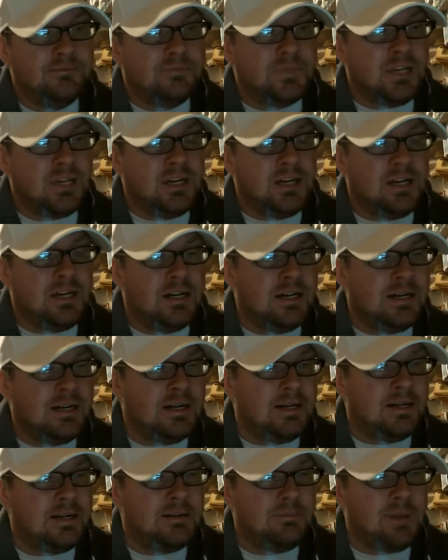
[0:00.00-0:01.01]

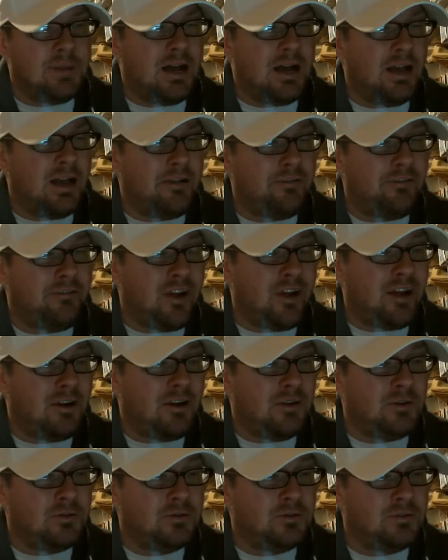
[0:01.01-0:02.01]
I
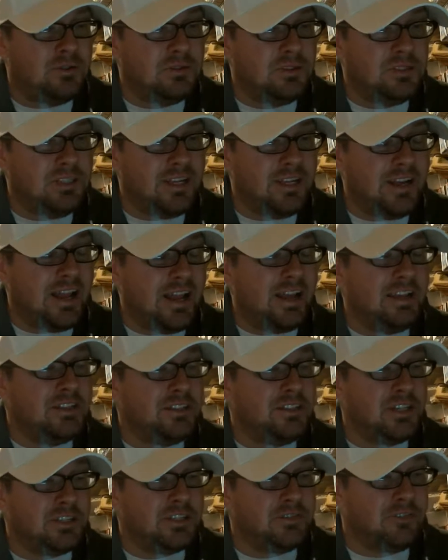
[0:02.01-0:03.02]
found an
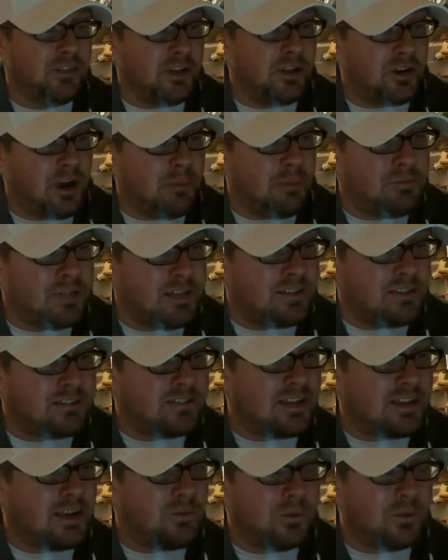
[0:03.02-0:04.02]
86 Fleer update
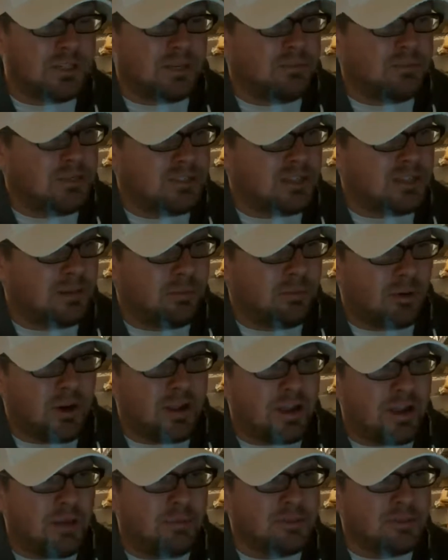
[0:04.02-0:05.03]
set, which I'm just going to
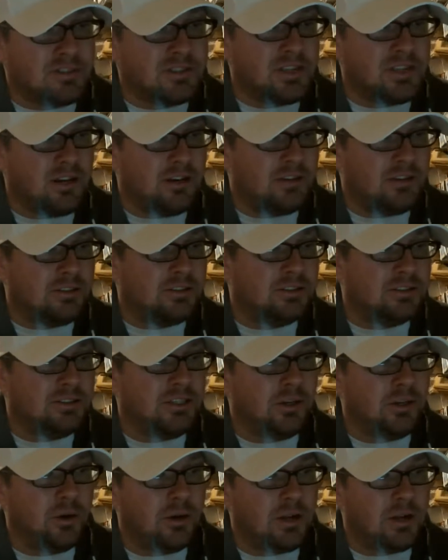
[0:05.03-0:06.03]
break up and sell,
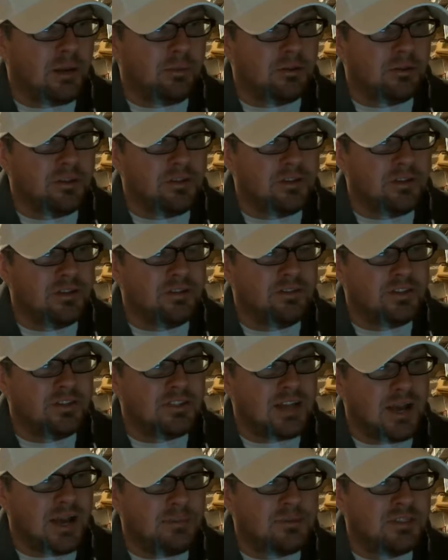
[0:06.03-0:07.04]
a couple of the
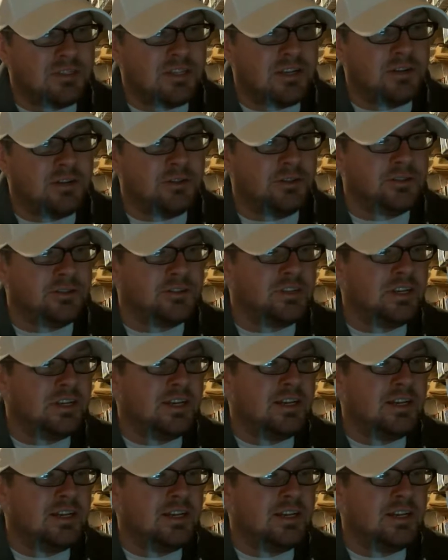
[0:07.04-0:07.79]
top singles.